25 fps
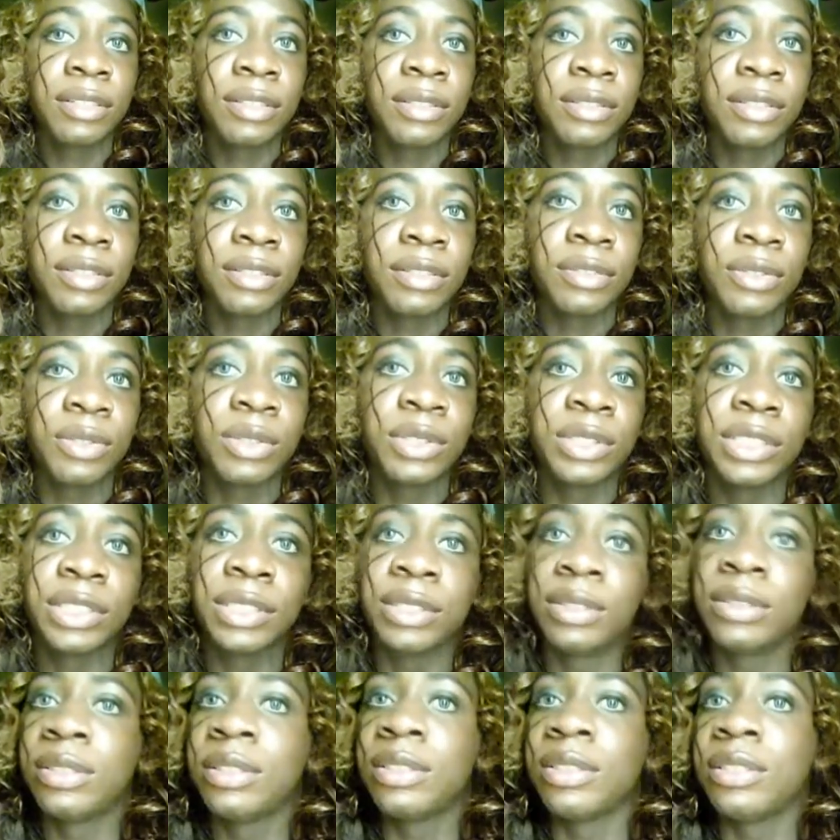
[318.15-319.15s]
You know,
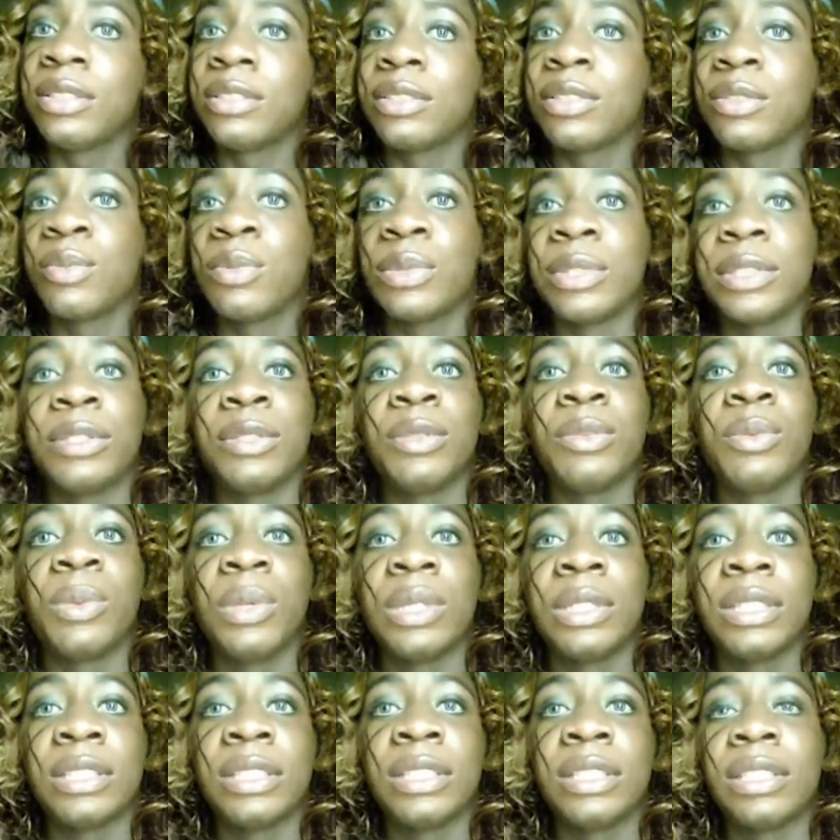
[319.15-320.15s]
she's the one who
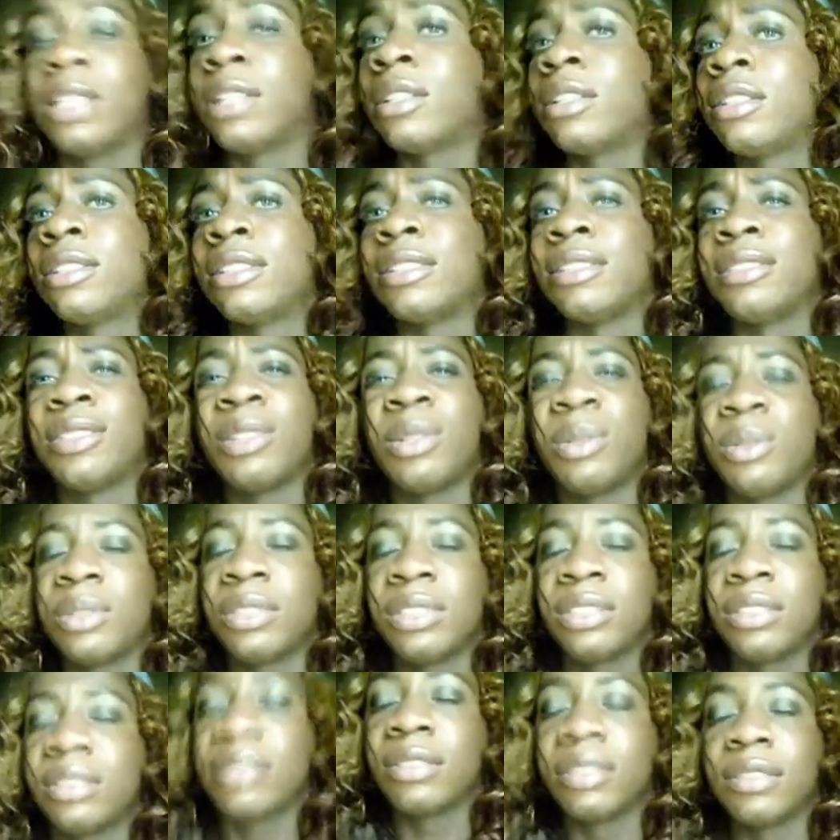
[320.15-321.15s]
wanted it, other than
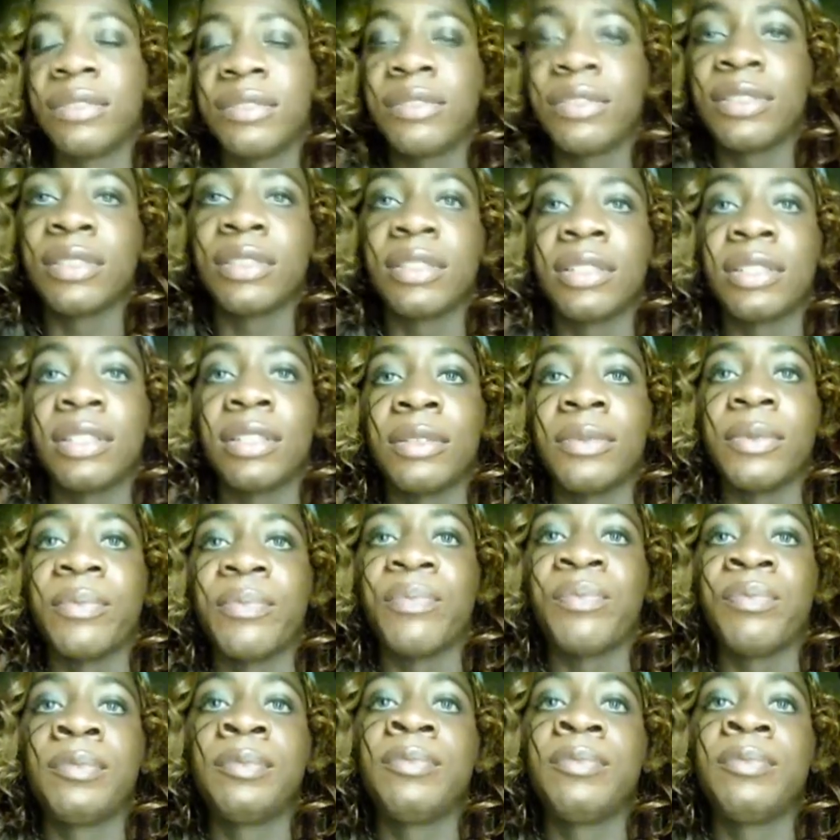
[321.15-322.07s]
Tony, for the